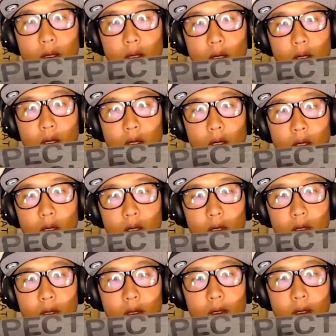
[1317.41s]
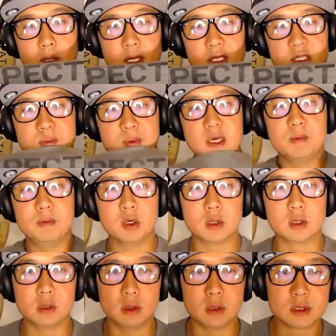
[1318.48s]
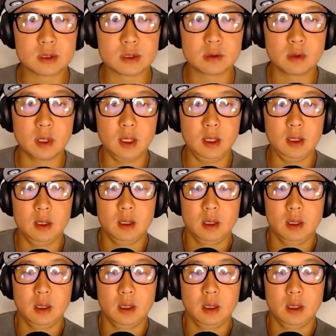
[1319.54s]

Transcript: mm. expect miracles right